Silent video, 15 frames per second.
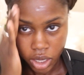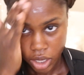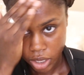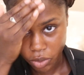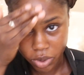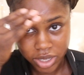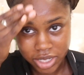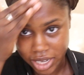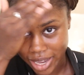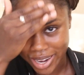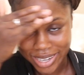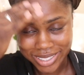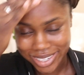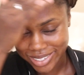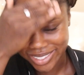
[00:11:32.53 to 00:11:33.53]
And once again,
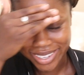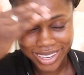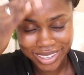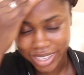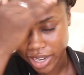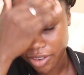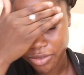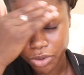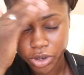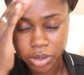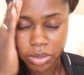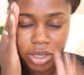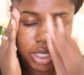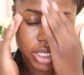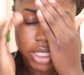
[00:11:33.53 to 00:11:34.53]
as I said, like
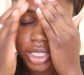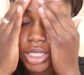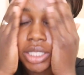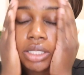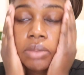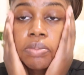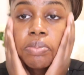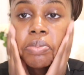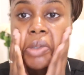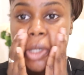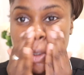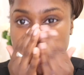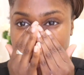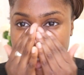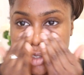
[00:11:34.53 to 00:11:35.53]
affordability is a
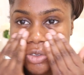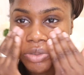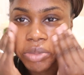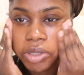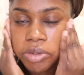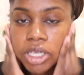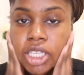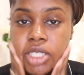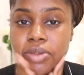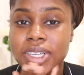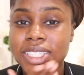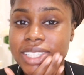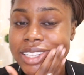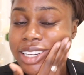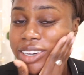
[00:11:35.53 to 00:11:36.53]
big plus for me because my
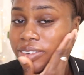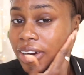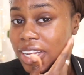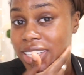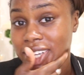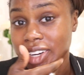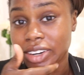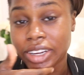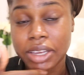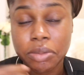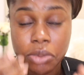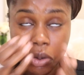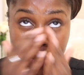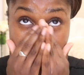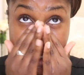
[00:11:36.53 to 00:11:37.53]
Sunday Riley
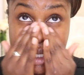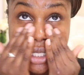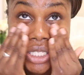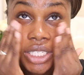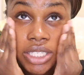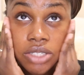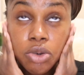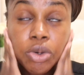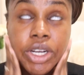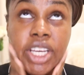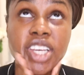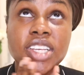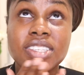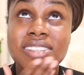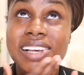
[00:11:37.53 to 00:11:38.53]
cream was or
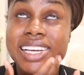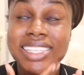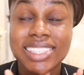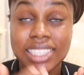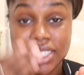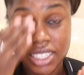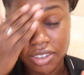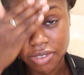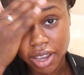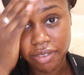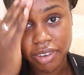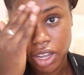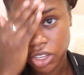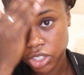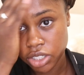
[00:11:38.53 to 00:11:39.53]
is like
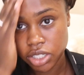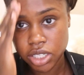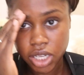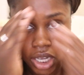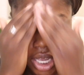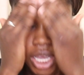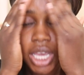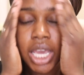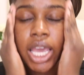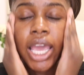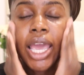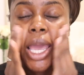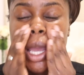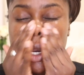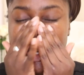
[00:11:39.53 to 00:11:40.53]
$65.
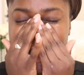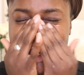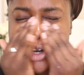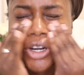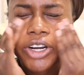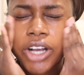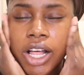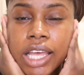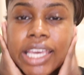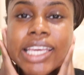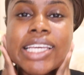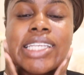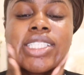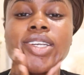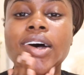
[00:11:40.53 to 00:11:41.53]
And your girl
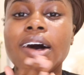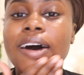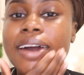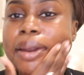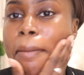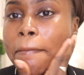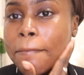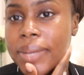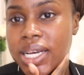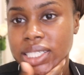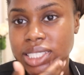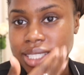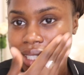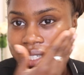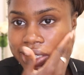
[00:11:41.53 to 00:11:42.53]
is on a
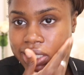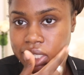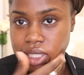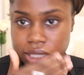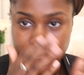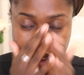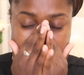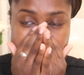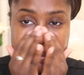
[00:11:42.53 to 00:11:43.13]
budget.